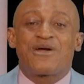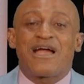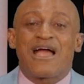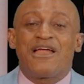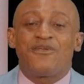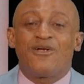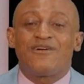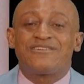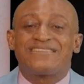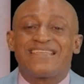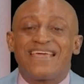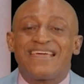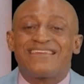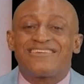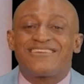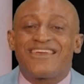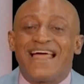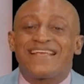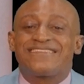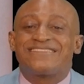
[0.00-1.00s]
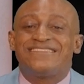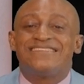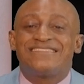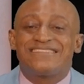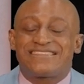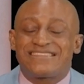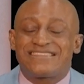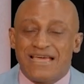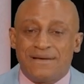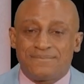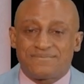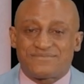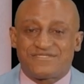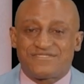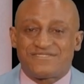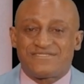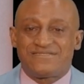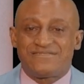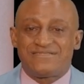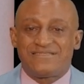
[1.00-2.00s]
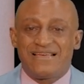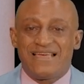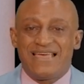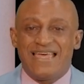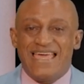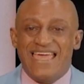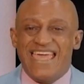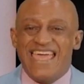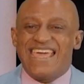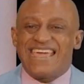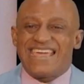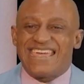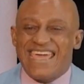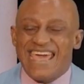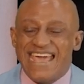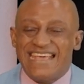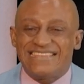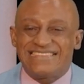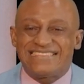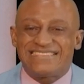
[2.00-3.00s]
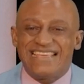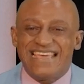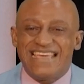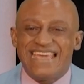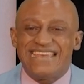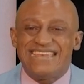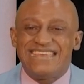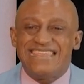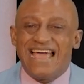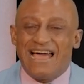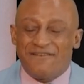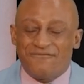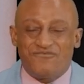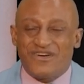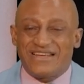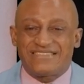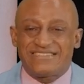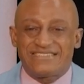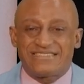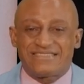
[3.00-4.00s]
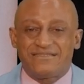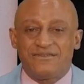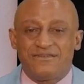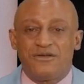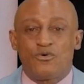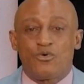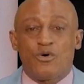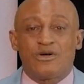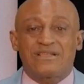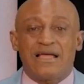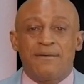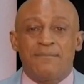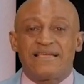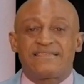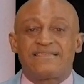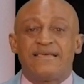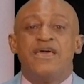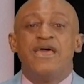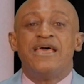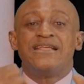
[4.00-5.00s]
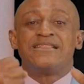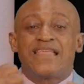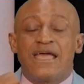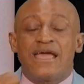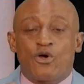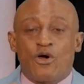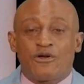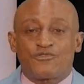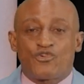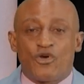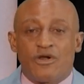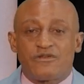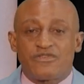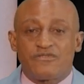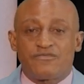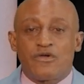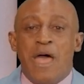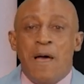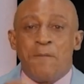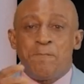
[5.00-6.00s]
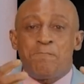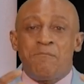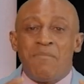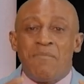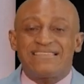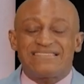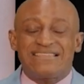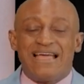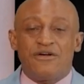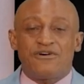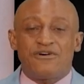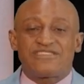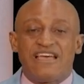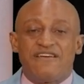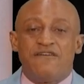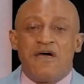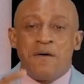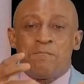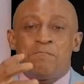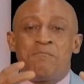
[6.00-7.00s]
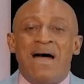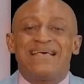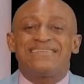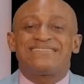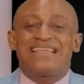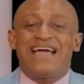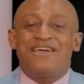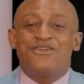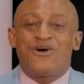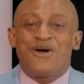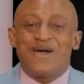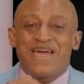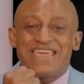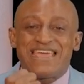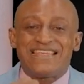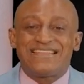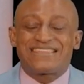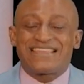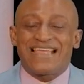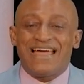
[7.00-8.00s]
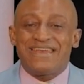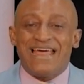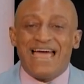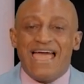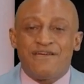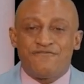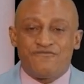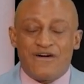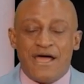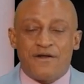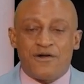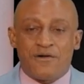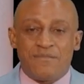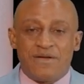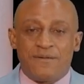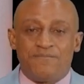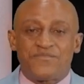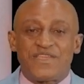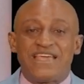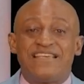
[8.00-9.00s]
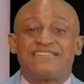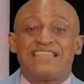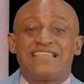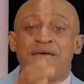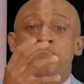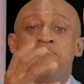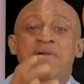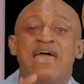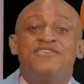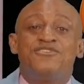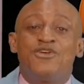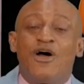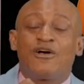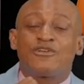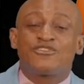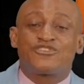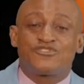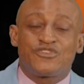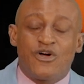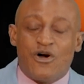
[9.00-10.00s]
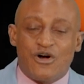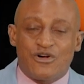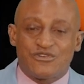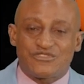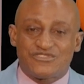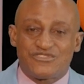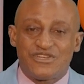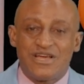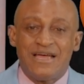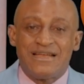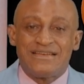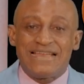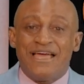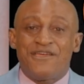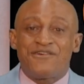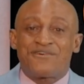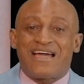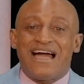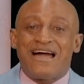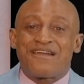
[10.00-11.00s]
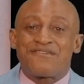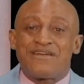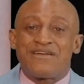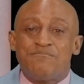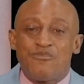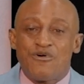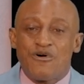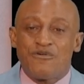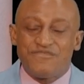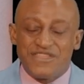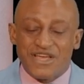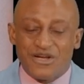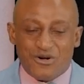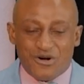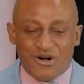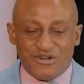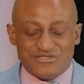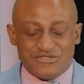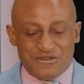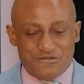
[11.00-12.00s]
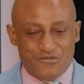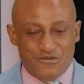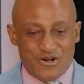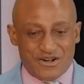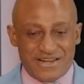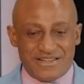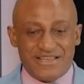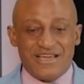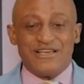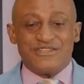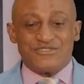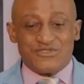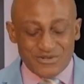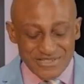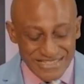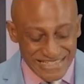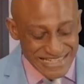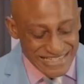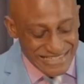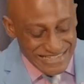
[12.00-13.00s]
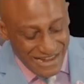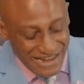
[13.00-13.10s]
cannot take drastic steps against any adversity. What am I saying? Take control of yourself. Master yourself. Master your internal environment. It's a major source that you can remove the cause of worry. So these